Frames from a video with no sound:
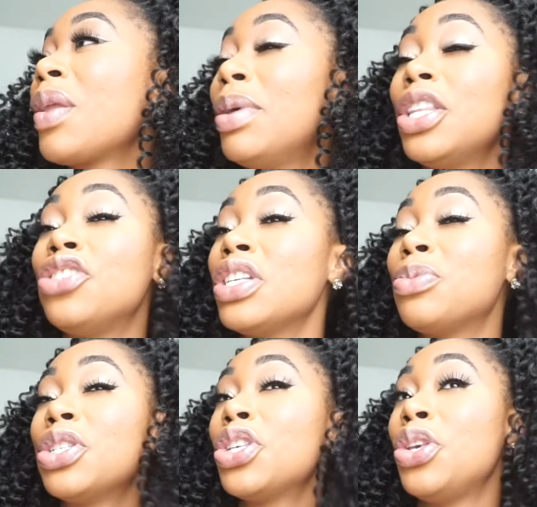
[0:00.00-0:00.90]
but the dress
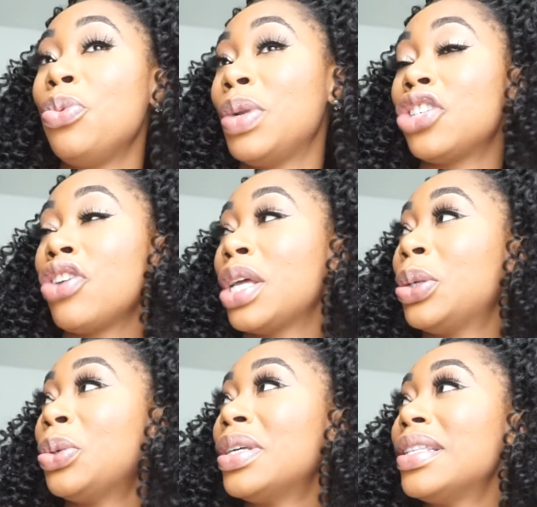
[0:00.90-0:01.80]
was cute when I tried it
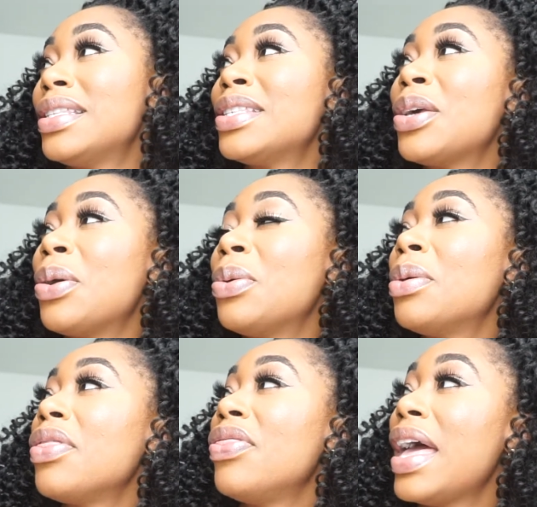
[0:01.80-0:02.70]
on, so
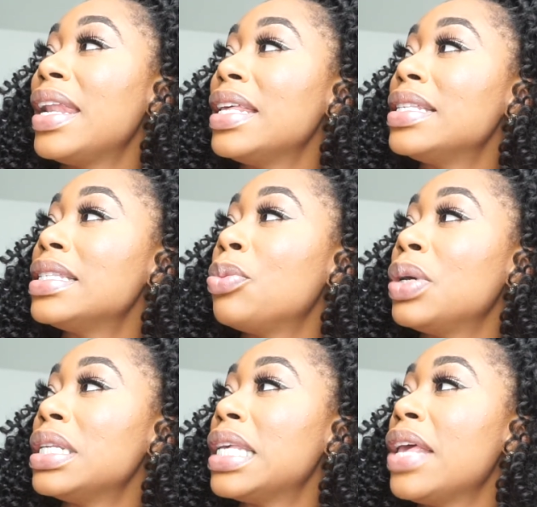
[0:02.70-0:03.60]
that is what
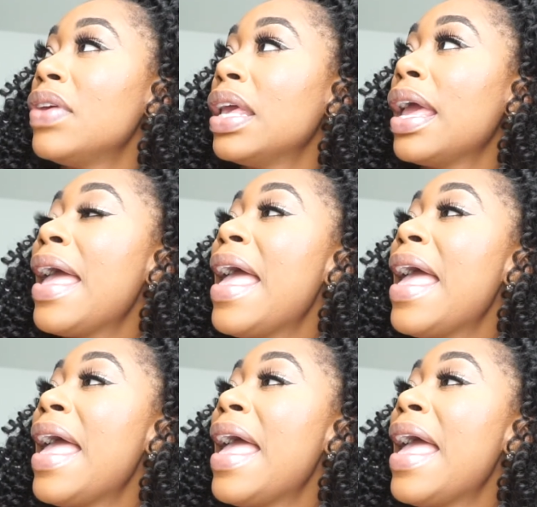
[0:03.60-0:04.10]
it's giving.